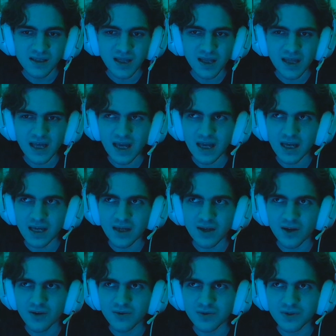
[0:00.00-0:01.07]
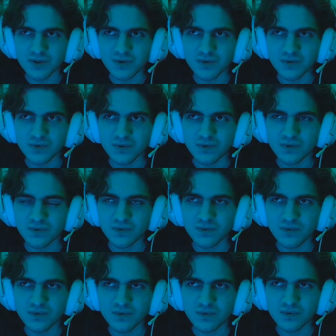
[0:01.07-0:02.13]
they go to
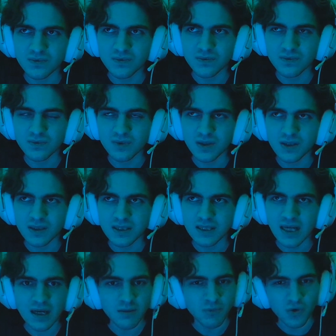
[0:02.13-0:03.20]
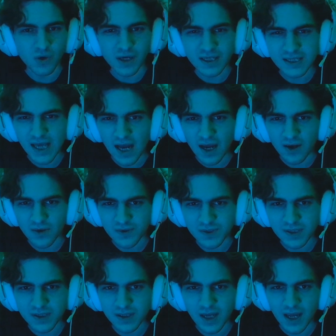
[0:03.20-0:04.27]
Dekamori's
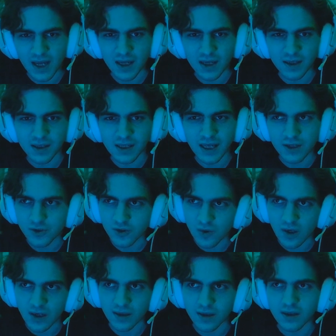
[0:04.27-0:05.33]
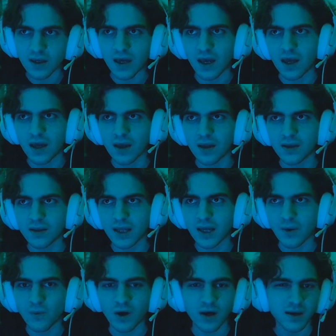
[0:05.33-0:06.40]
house and get drunk and
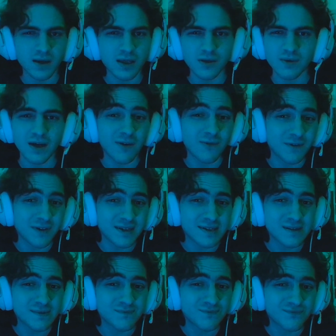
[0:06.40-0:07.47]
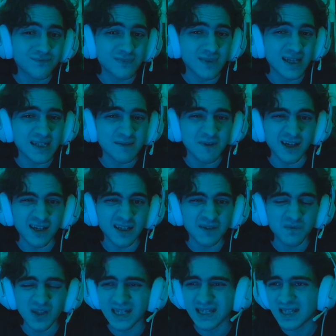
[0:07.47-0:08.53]
they wear cute outfits. That's about it.
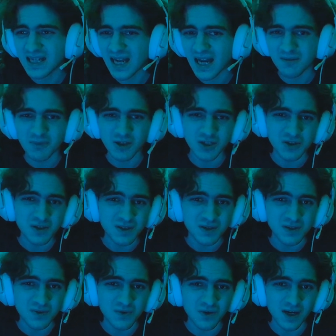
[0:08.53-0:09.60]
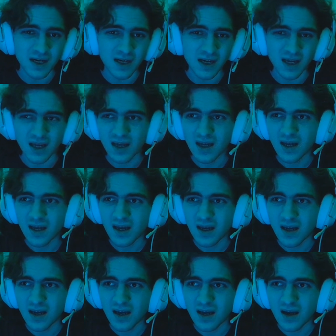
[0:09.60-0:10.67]
It didn't add much to the story
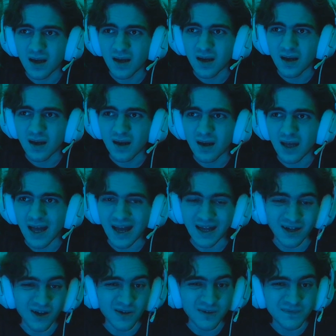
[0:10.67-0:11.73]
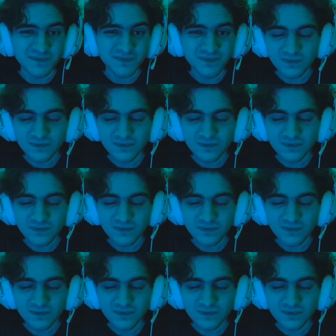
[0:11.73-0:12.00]
at all.